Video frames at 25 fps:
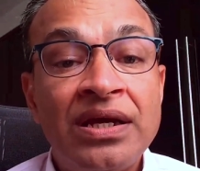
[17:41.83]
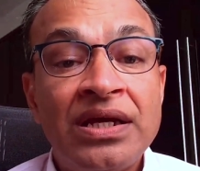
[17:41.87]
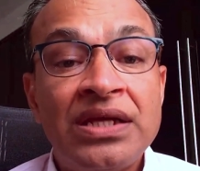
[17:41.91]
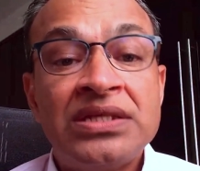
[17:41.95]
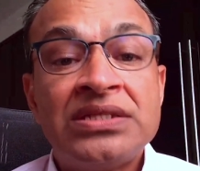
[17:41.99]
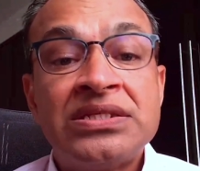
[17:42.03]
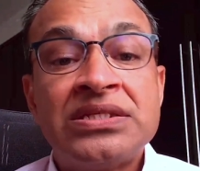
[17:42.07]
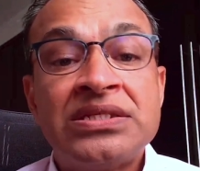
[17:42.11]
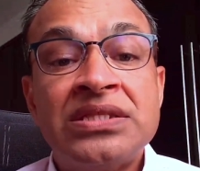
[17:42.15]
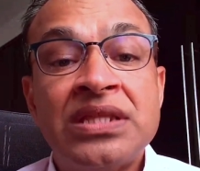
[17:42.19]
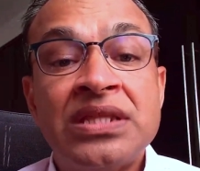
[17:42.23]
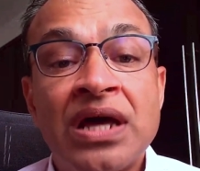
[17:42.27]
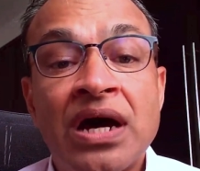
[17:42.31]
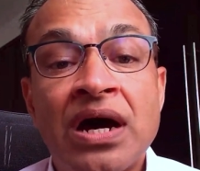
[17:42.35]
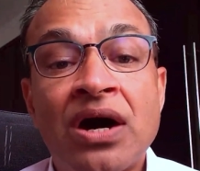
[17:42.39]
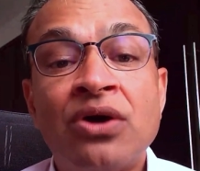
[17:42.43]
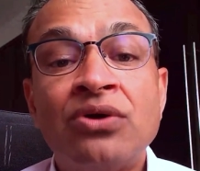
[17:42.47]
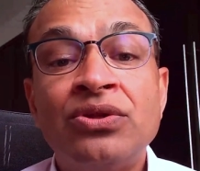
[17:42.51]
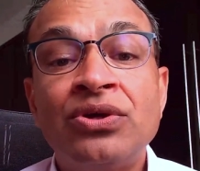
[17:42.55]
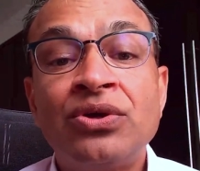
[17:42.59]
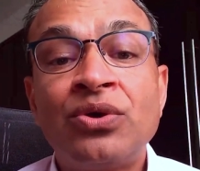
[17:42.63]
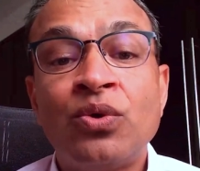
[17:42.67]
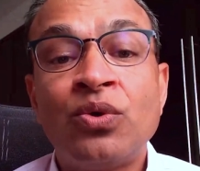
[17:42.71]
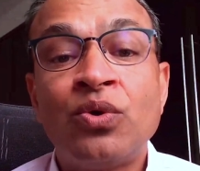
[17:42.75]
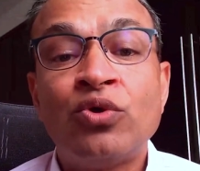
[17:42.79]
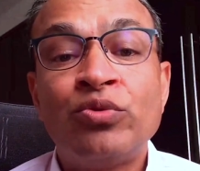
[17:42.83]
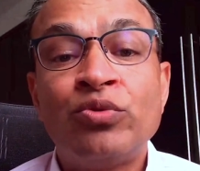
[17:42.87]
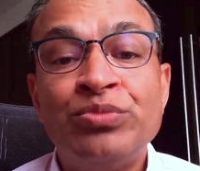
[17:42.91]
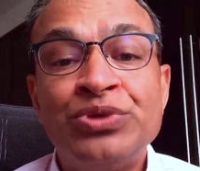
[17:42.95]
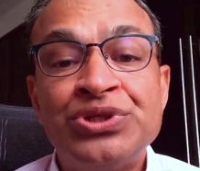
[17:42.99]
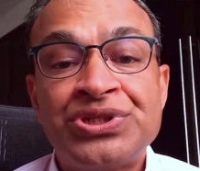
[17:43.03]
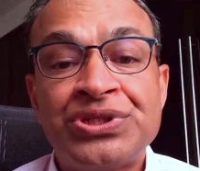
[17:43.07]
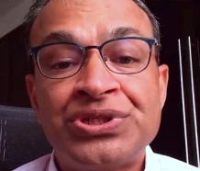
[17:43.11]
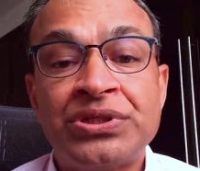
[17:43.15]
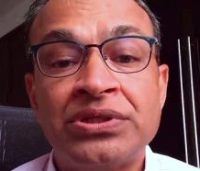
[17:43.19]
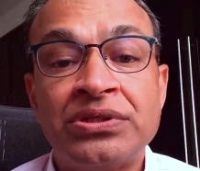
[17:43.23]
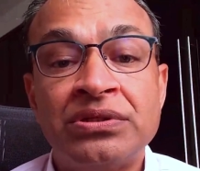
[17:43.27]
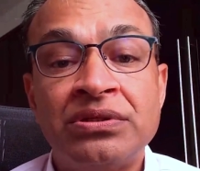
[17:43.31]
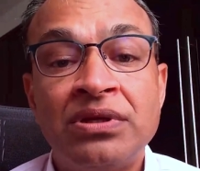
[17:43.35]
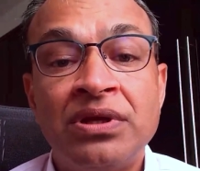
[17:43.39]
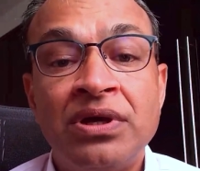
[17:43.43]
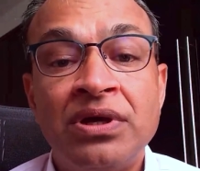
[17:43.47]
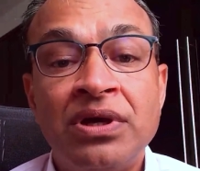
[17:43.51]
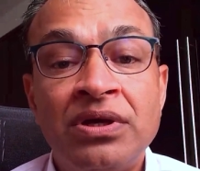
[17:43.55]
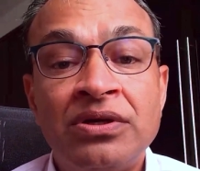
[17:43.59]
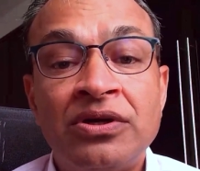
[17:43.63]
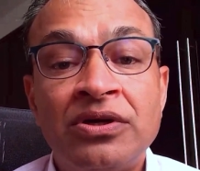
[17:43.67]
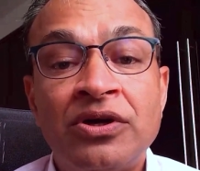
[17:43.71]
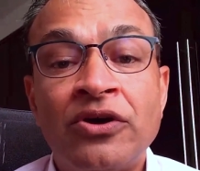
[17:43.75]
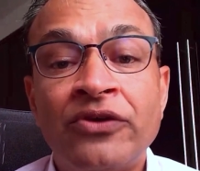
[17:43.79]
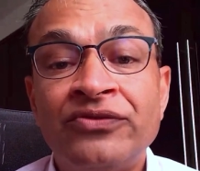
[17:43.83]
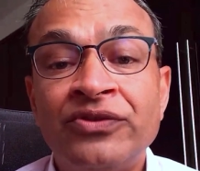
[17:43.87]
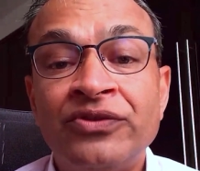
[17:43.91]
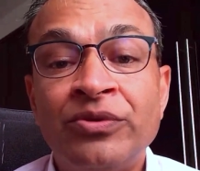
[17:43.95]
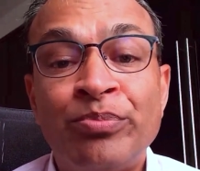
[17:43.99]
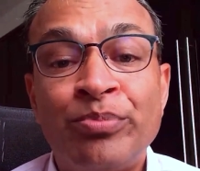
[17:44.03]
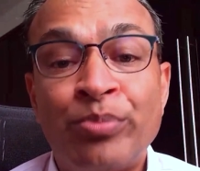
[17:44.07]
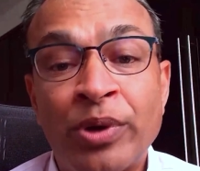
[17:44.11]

is now the core mission of the